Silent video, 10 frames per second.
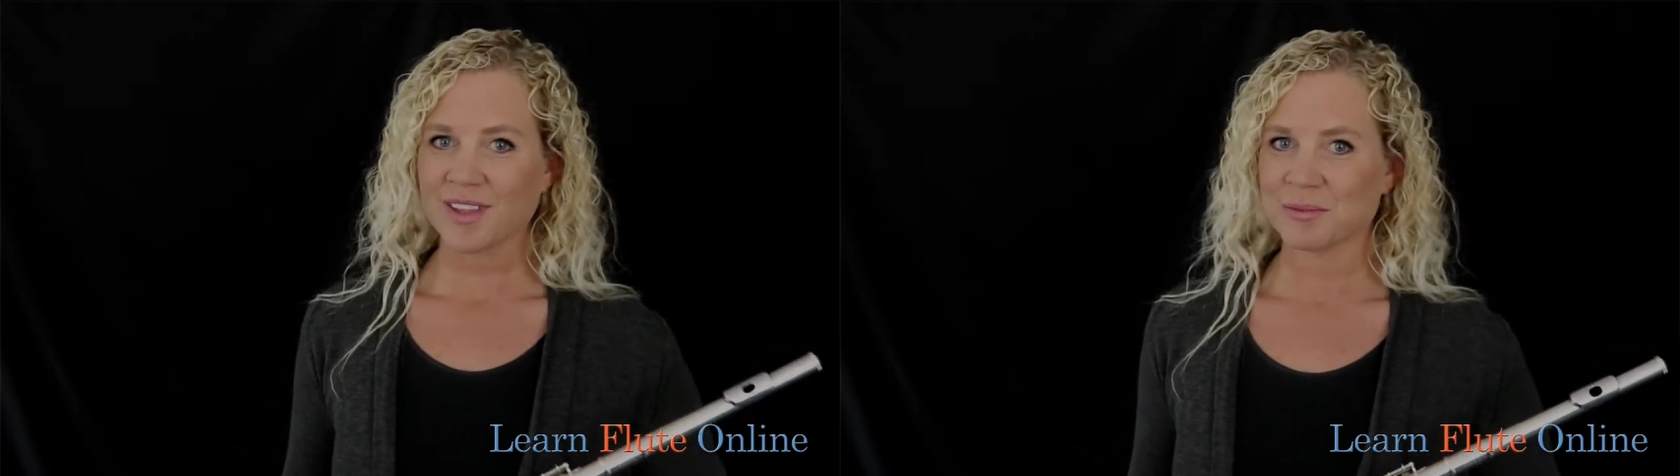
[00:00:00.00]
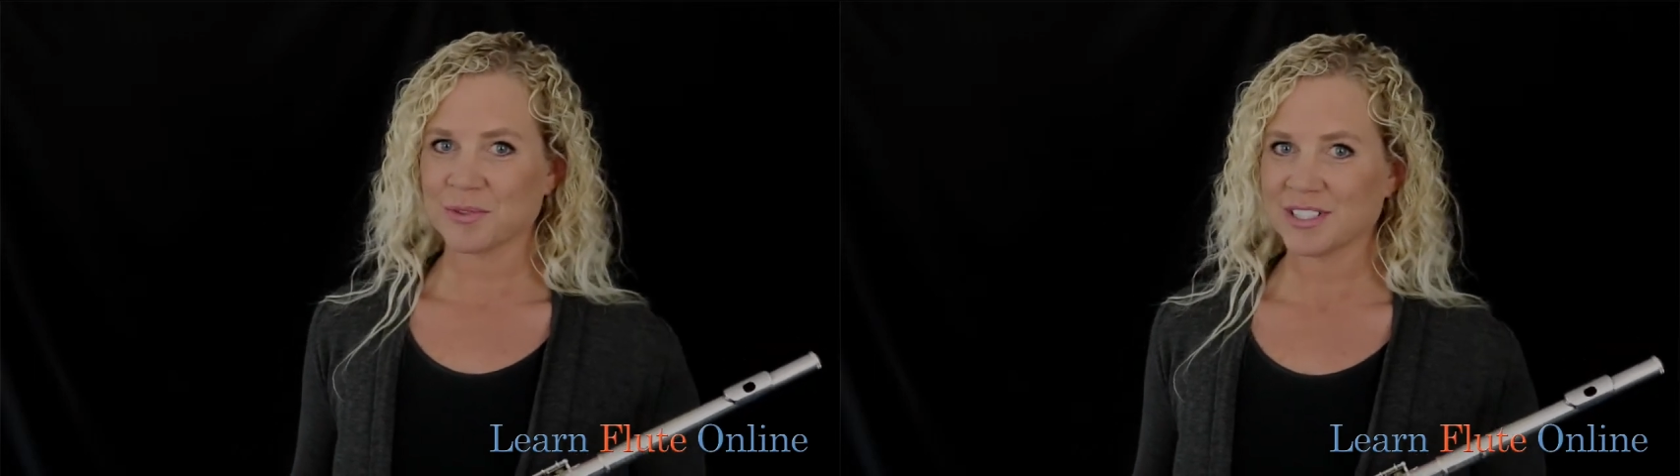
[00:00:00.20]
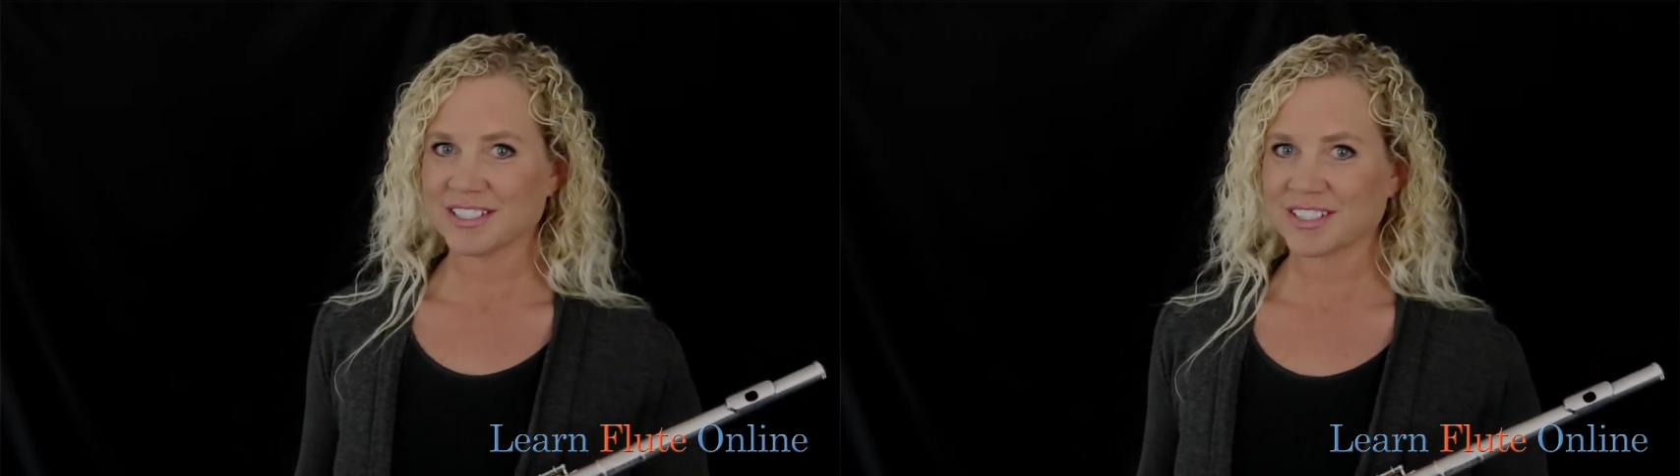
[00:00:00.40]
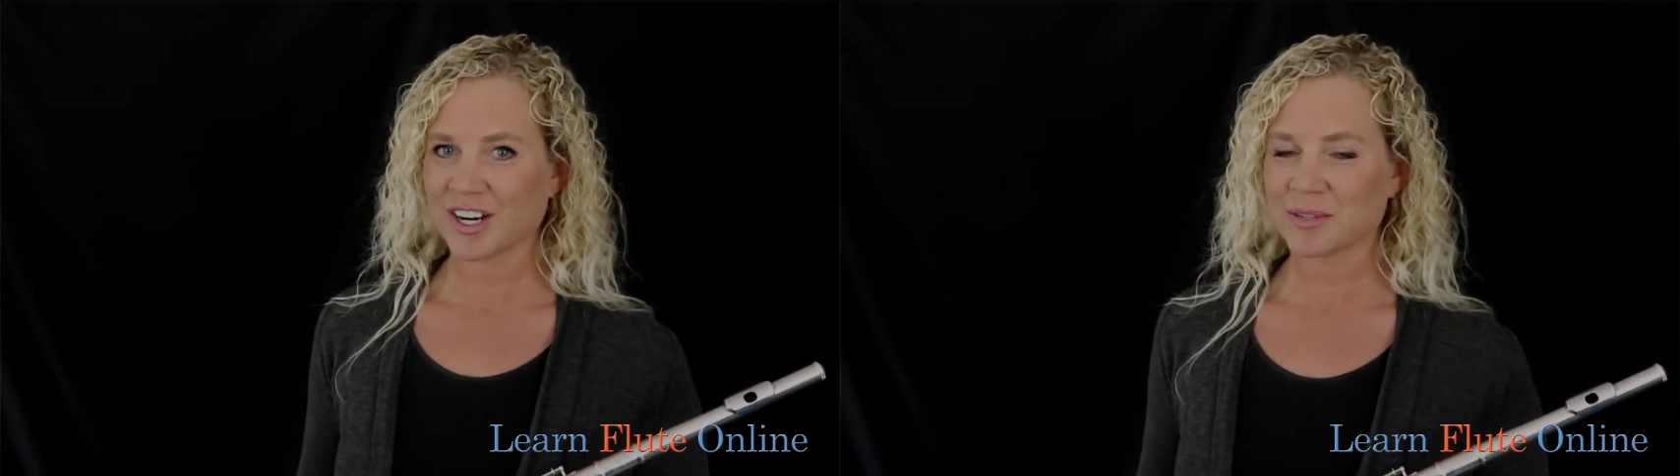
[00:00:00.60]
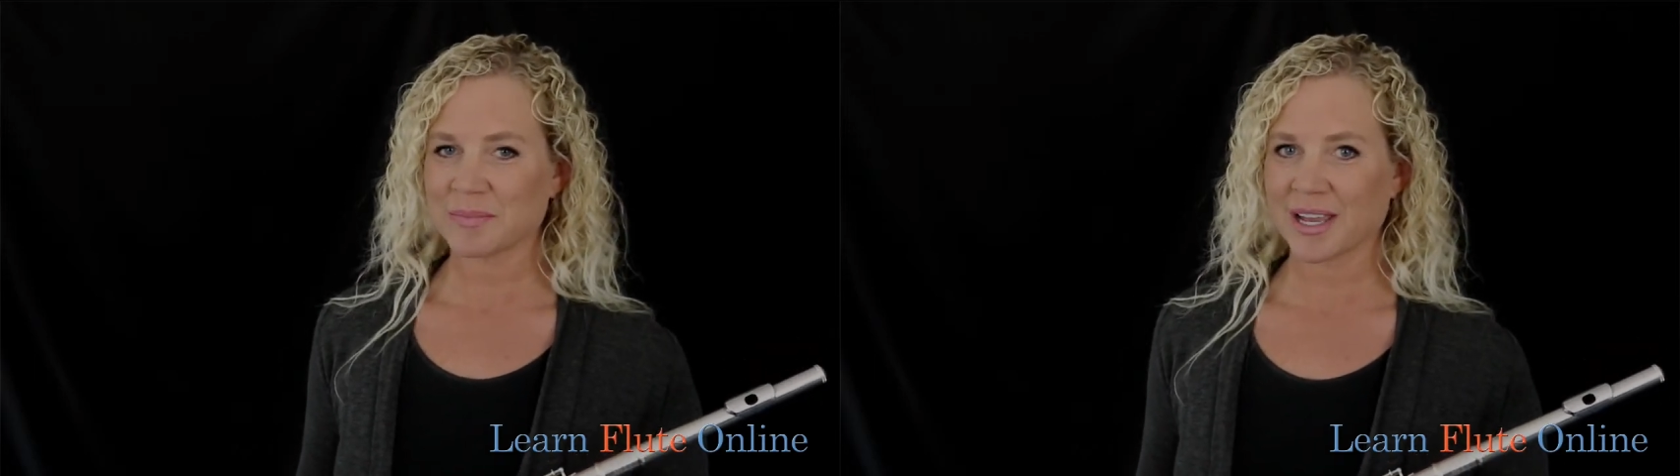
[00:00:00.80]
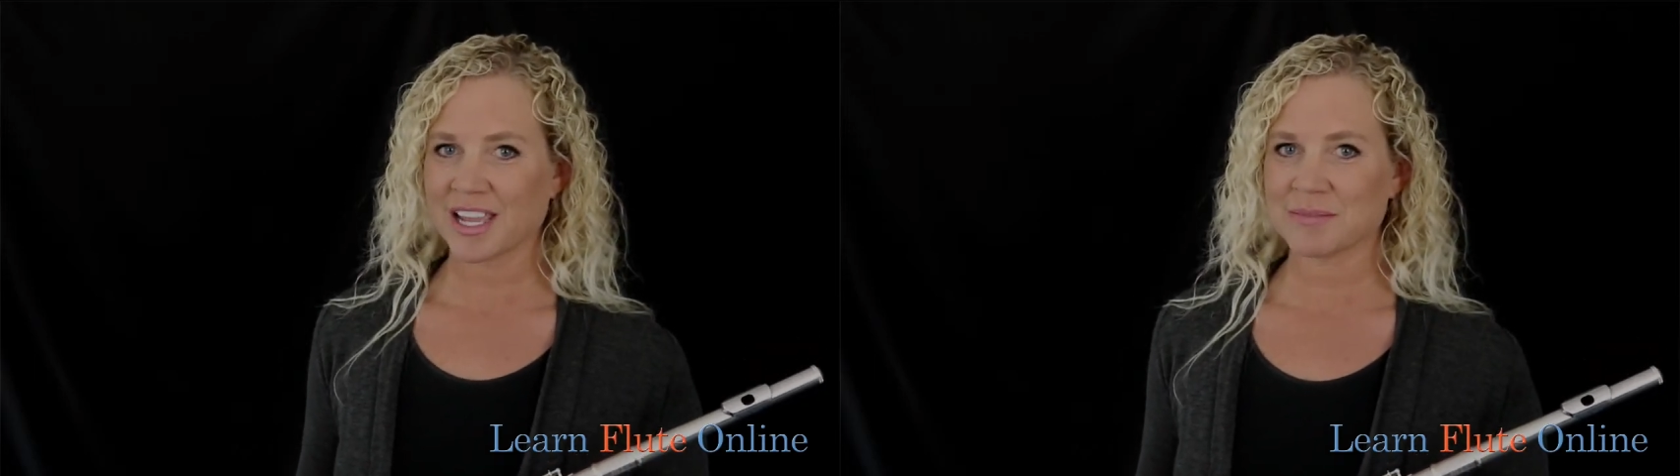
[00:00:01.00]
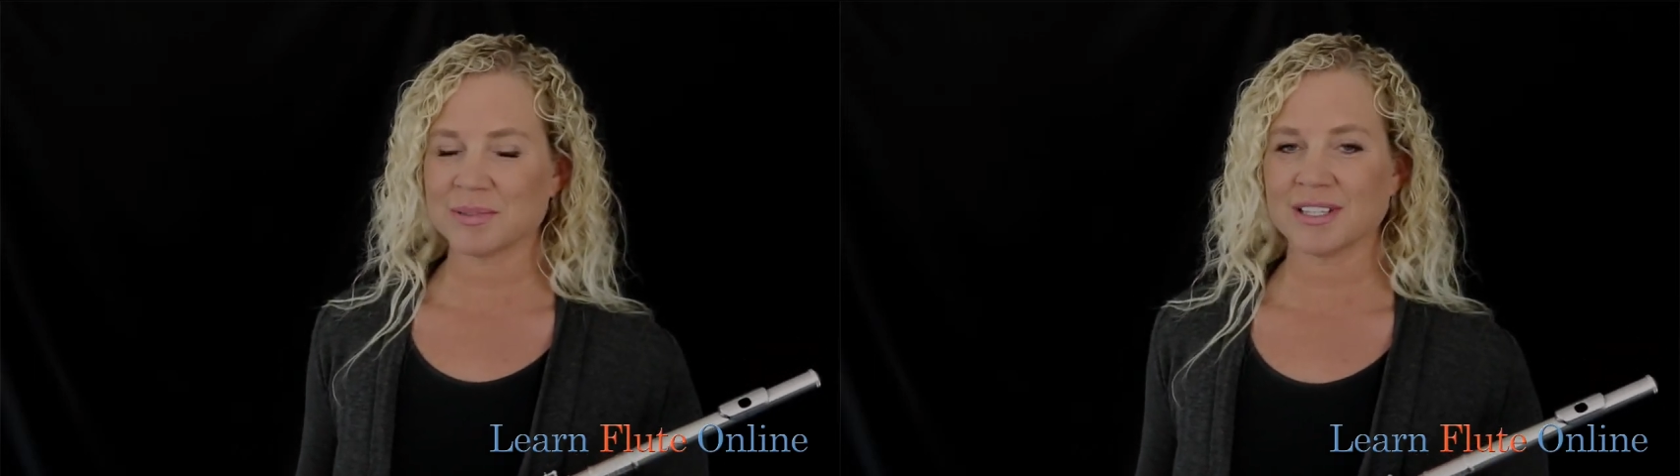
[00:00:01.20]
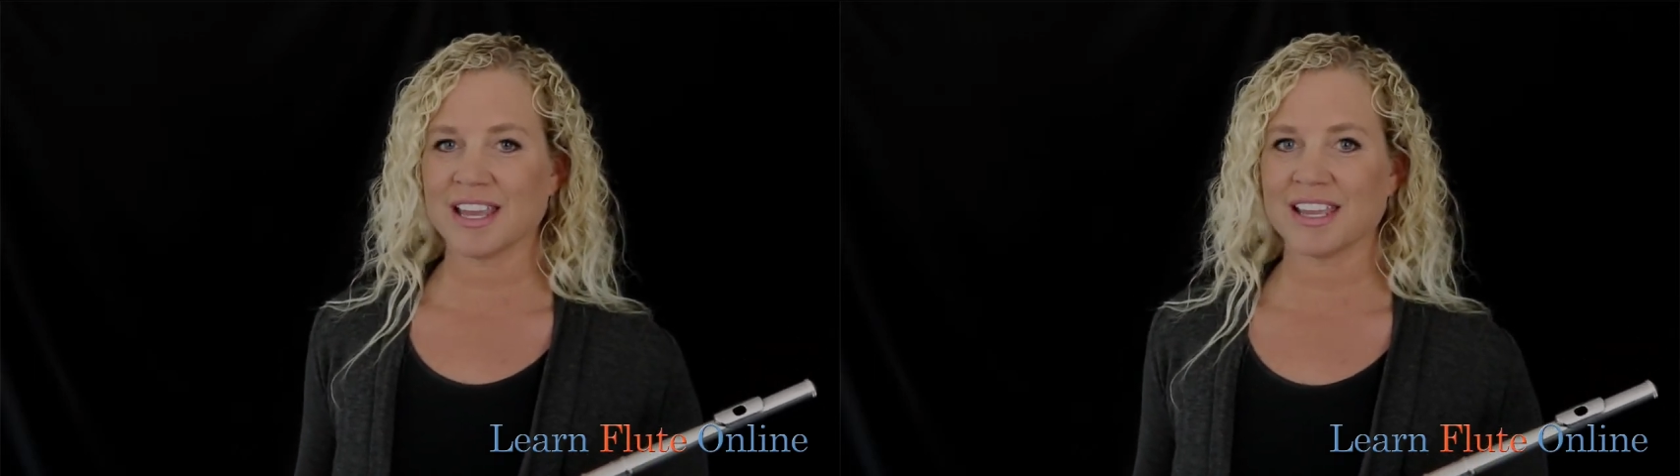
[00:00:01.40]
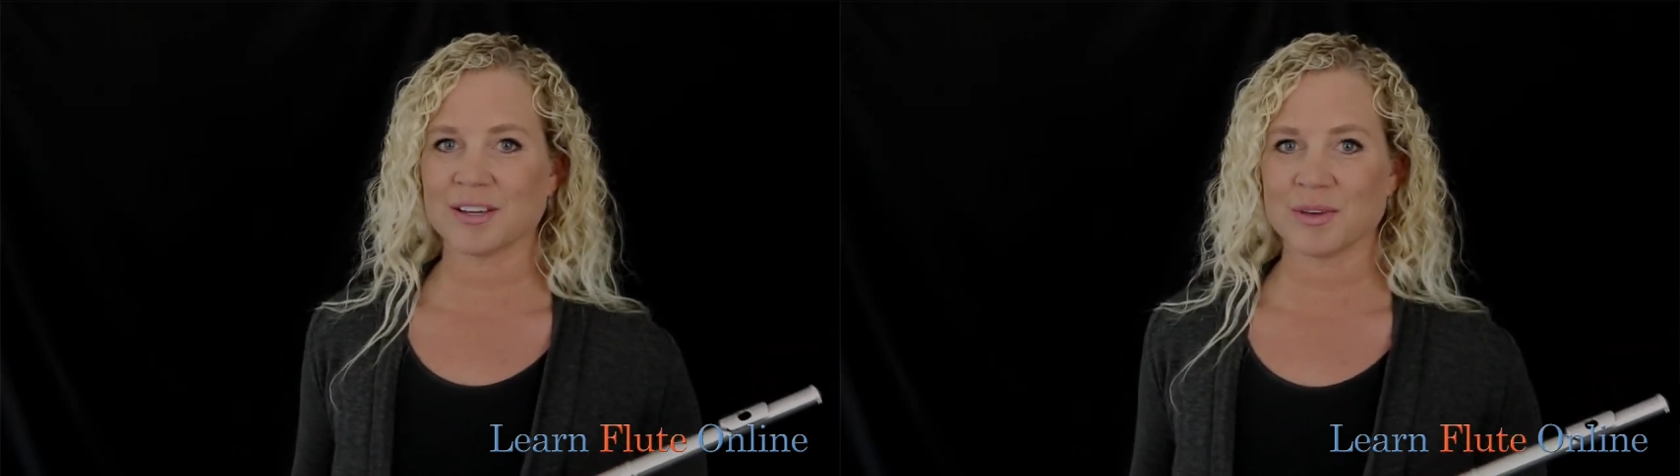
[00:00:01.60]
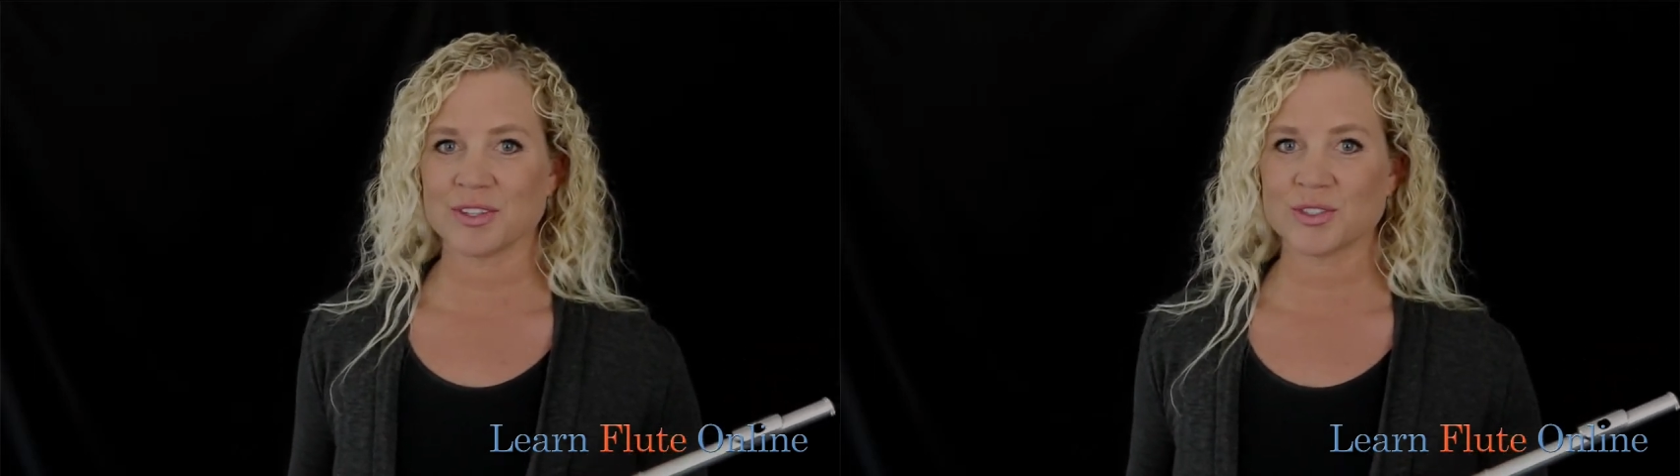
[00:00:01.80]
I'm going to start by playing
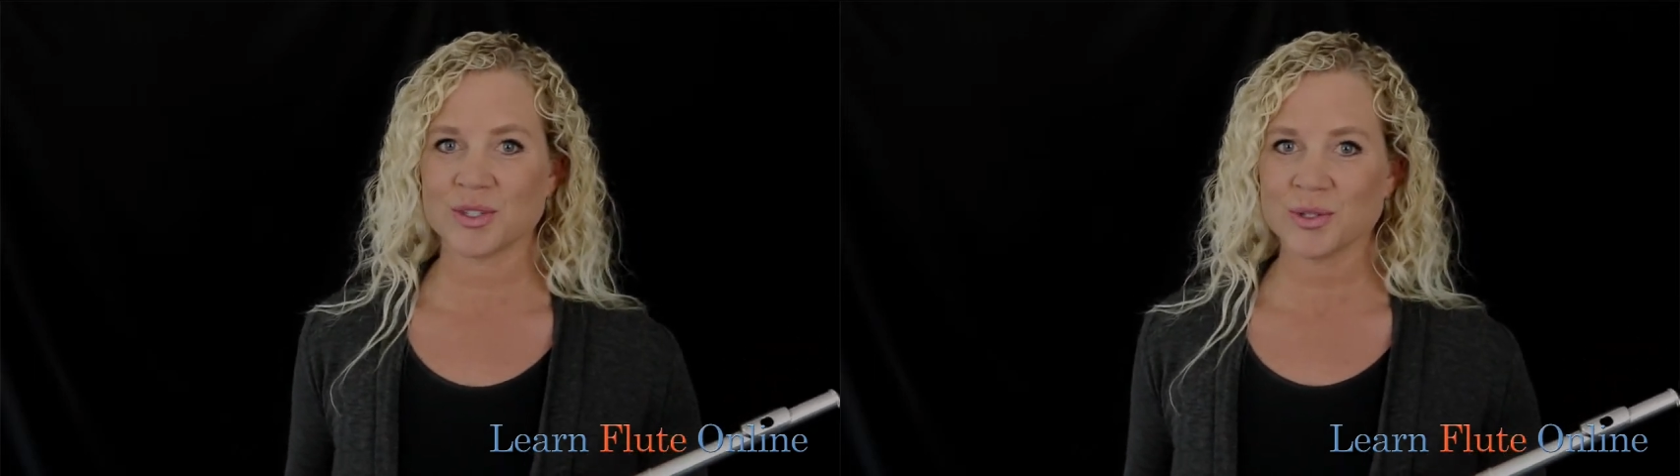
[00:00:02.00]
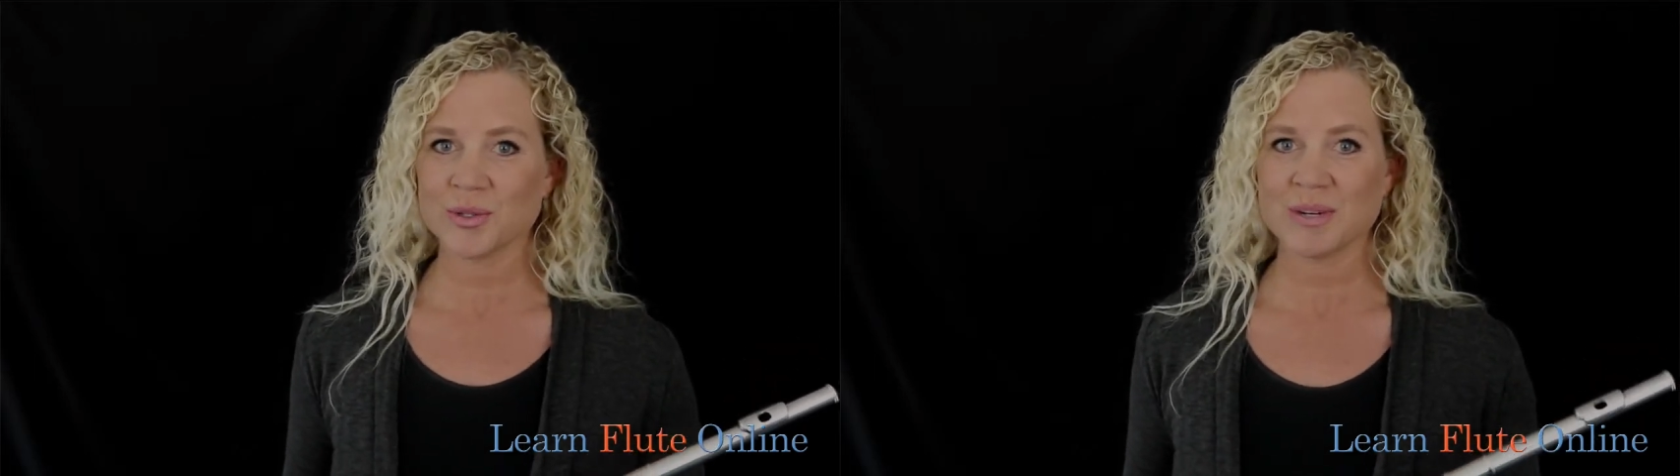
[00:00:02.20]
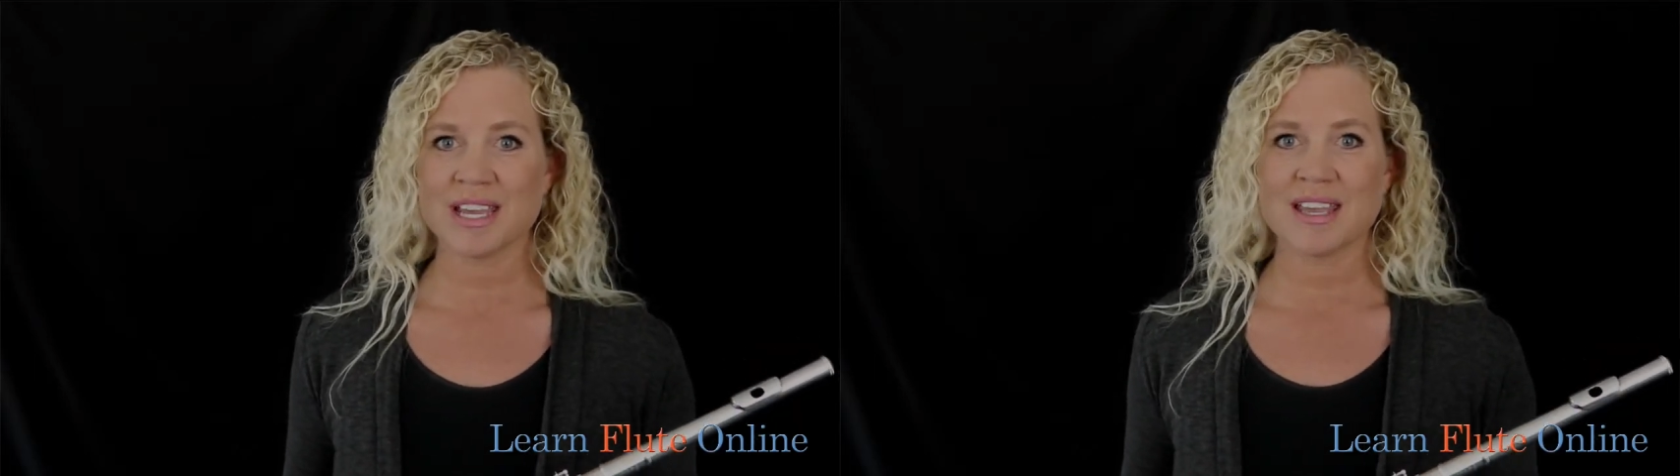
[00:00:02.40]
with too